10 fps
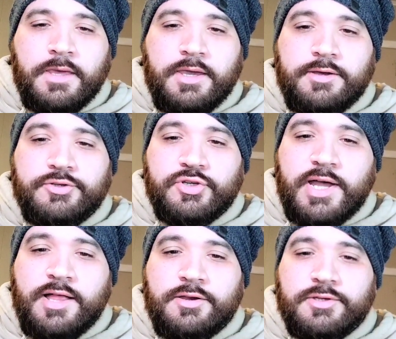eight hundred
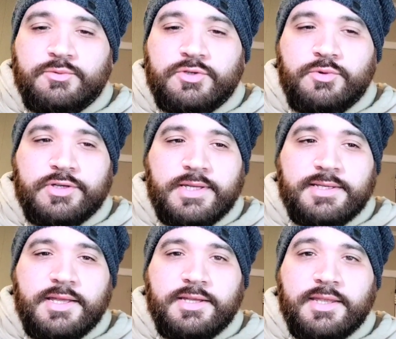dollars, which works out
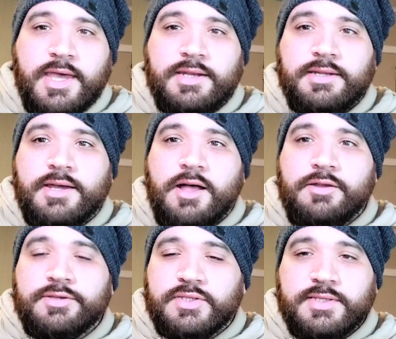to like ninety
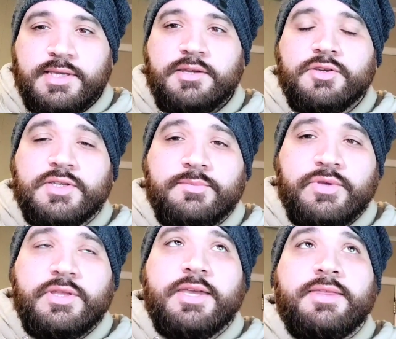dollars a stick or
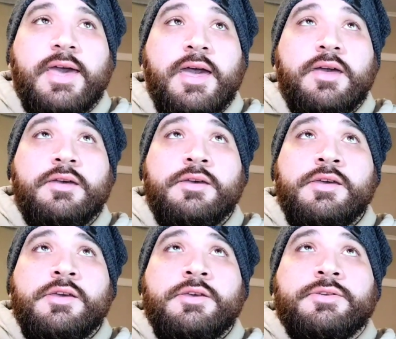something like that.
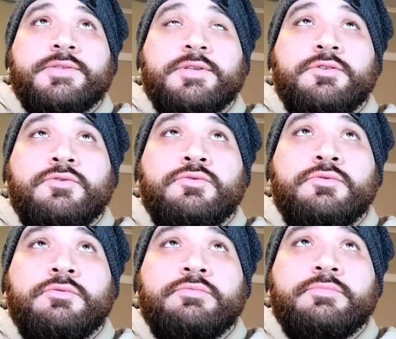
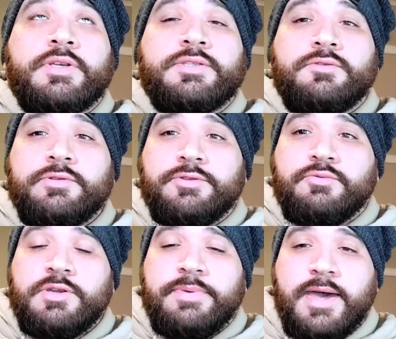So I sold a
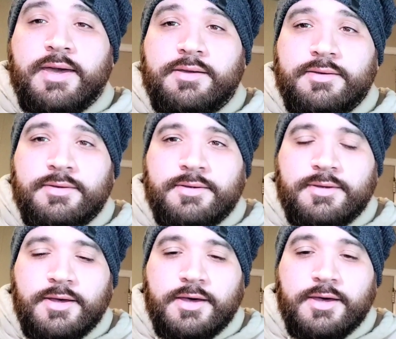three pack
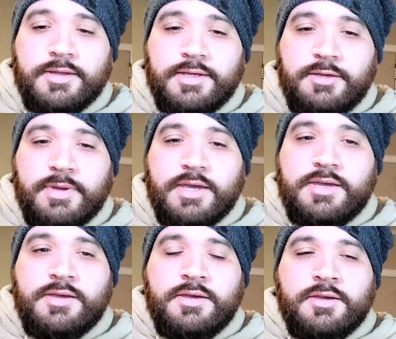on eBay
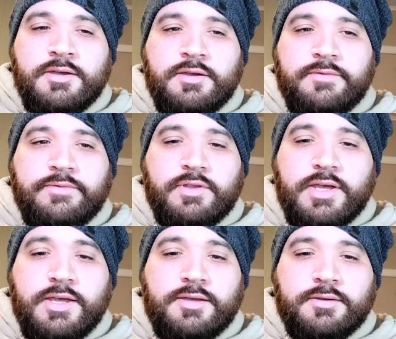for
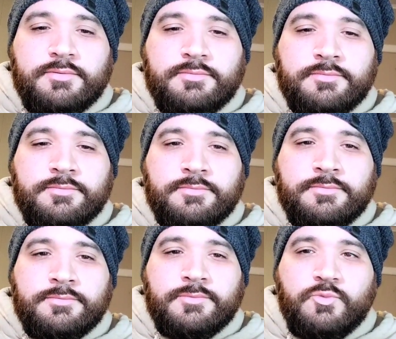like
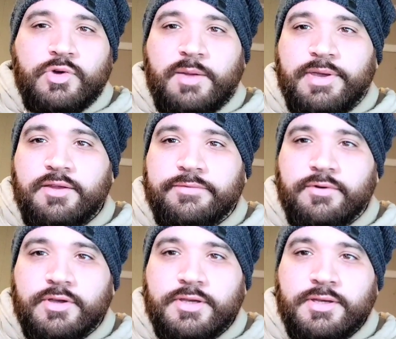what I paid
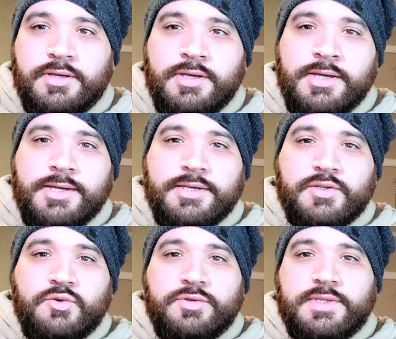for it.
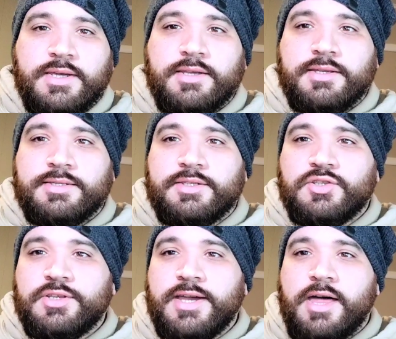So it's like I
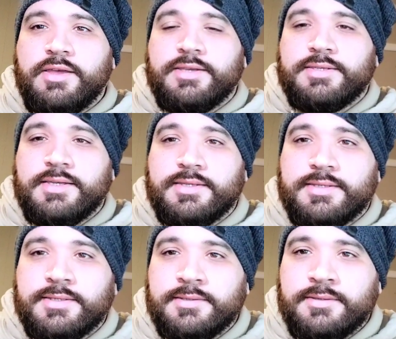essentially got like
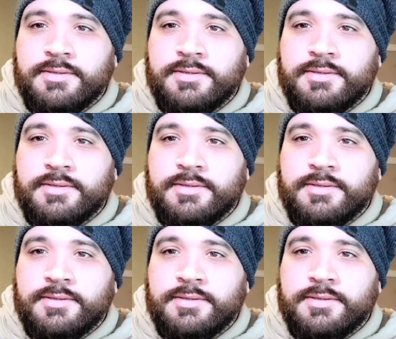six,